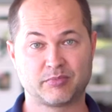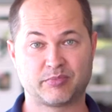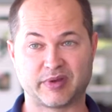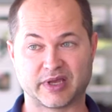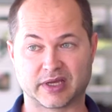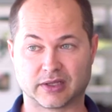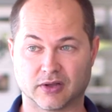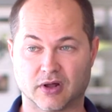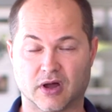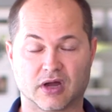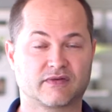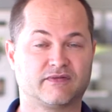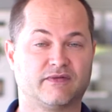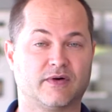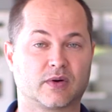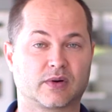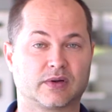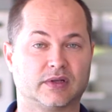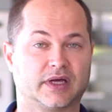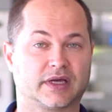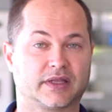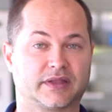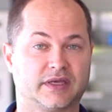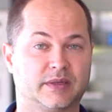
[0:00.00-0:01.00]
big, long
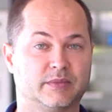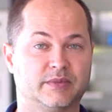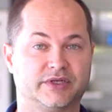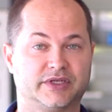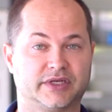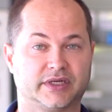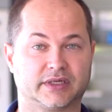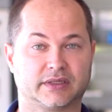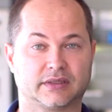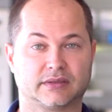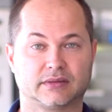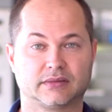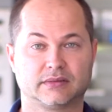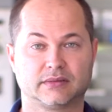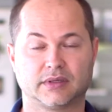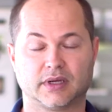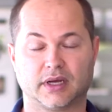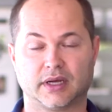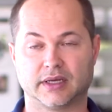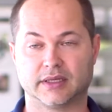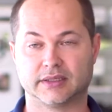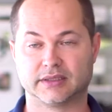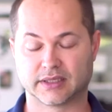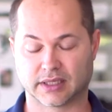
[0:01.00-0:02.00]
focal length imaging
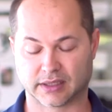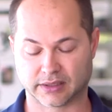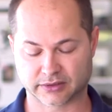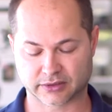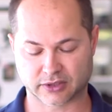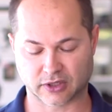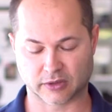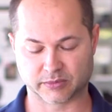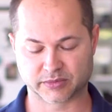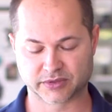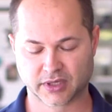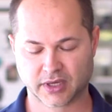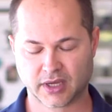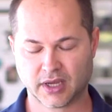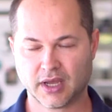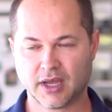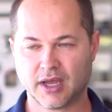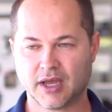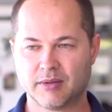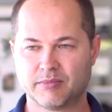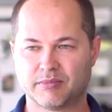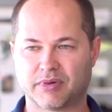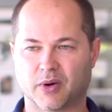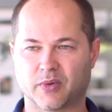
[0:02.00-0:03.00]
uh, telescopes.
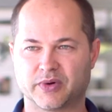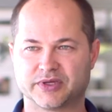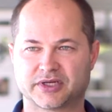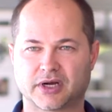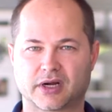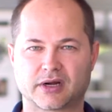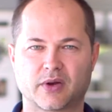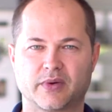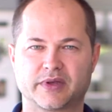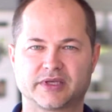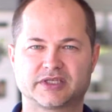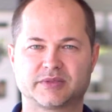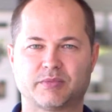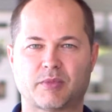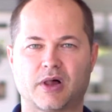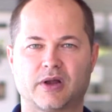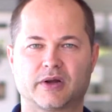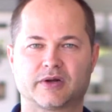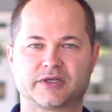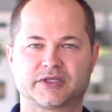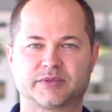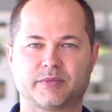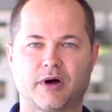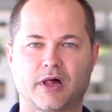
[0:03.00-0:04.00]
But we started going
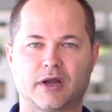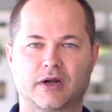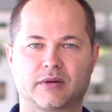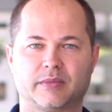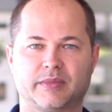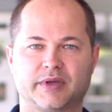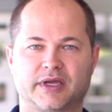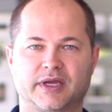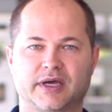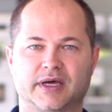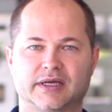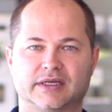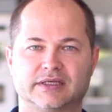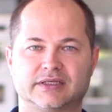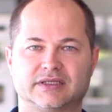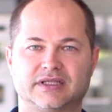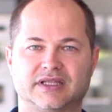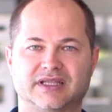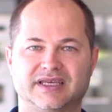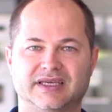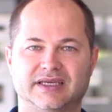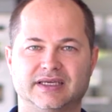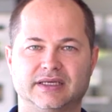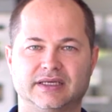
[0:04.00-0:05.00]
smaller and smaller because
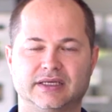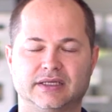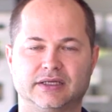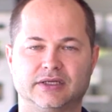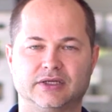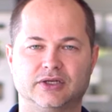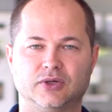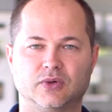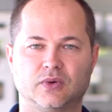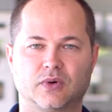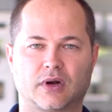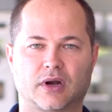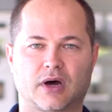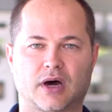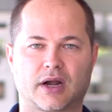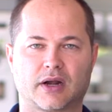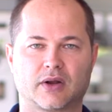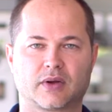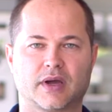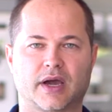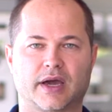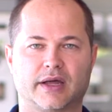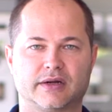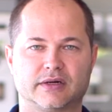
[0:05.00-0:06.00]
the newer
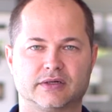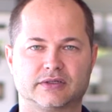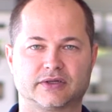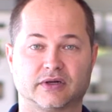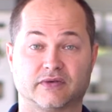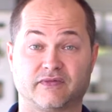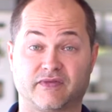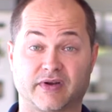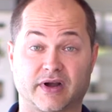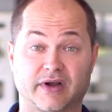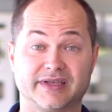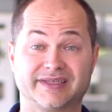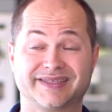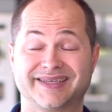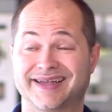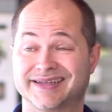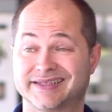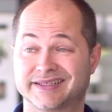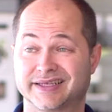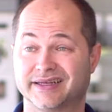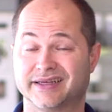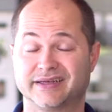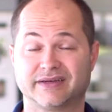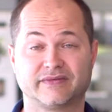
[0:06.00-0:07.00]
autoguiders are very
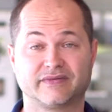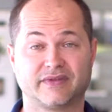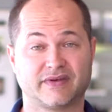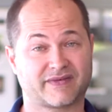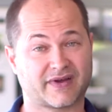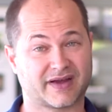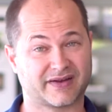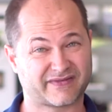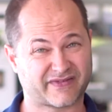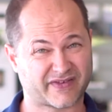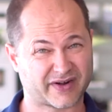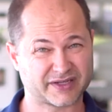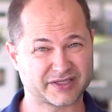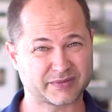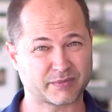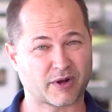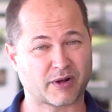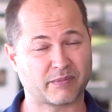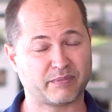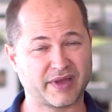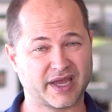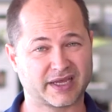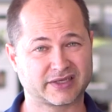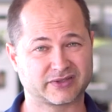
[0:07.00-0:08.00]
sensitive. They've got very
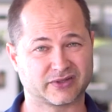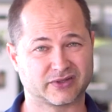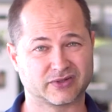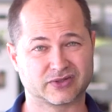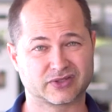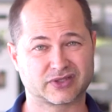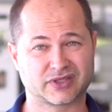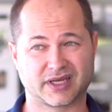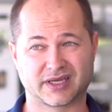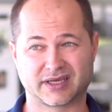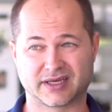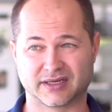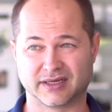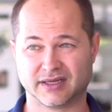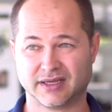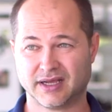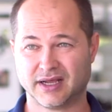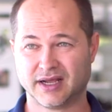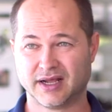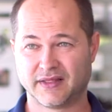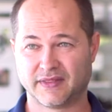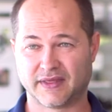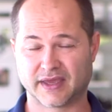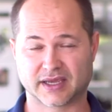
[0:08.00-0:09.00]
small pixels. They can,
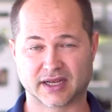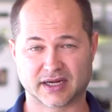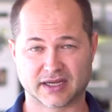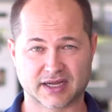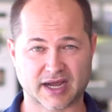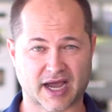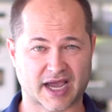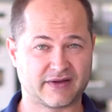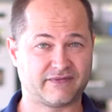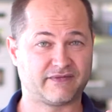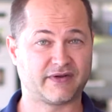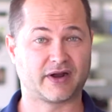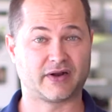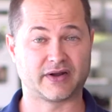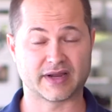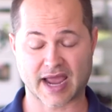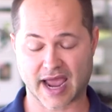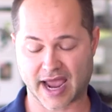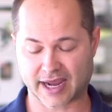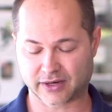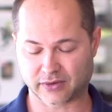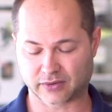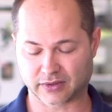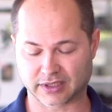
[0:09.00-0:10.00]
they can guide very
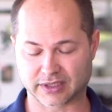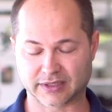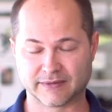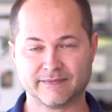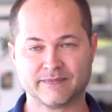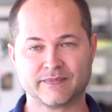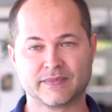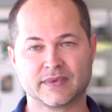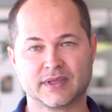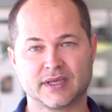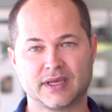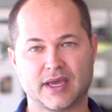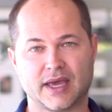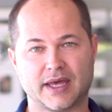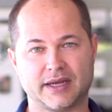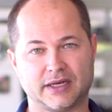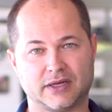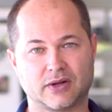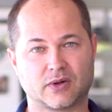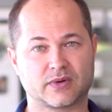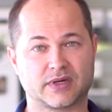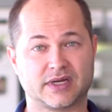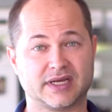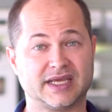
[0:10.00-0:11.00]
accurately. And you
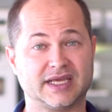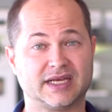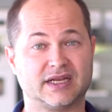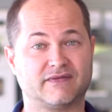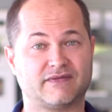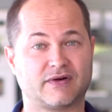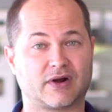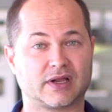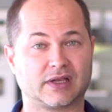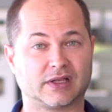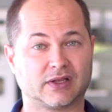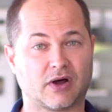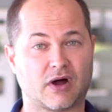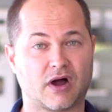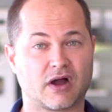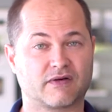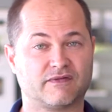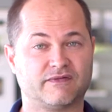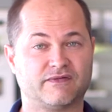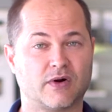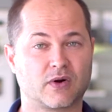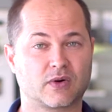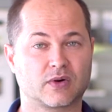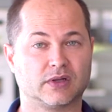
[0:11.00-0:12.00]
don't need a very
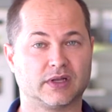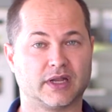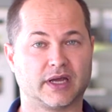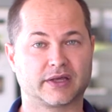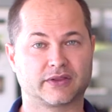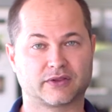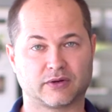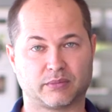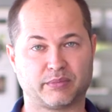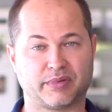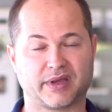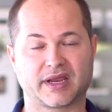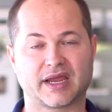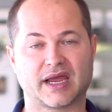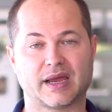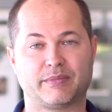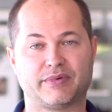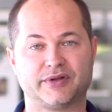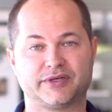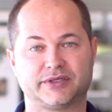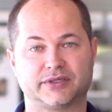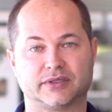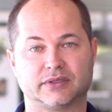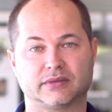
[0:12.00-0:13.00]
long focal length or big
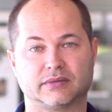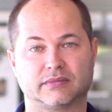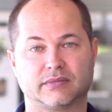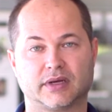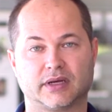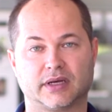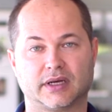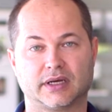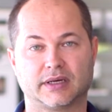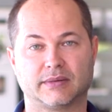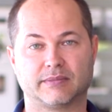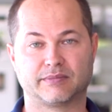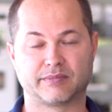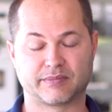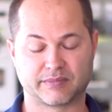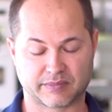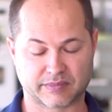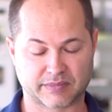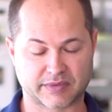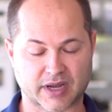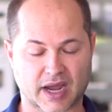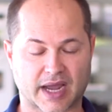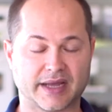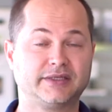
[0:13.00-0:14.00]
aperture uh,
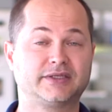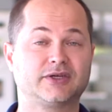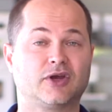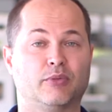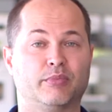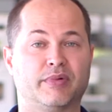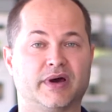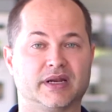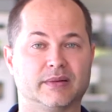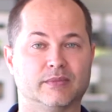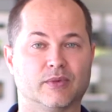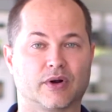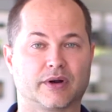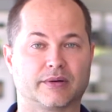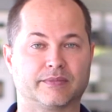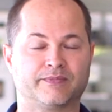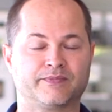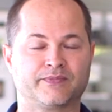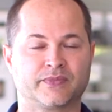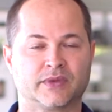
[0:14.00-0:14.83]
guide scope anymore.